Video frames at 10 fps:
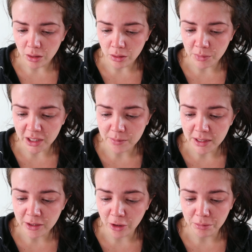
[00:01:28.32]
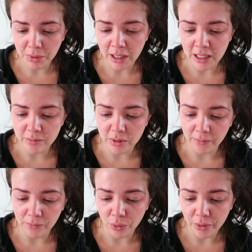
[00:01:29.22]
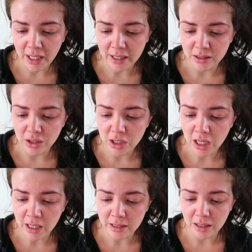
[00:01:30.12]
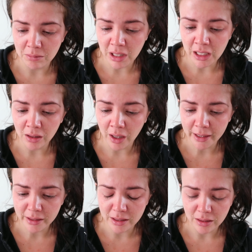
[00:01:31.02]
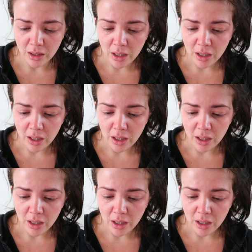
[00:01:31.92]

You must be so pleased with the 4,000 shares and many likes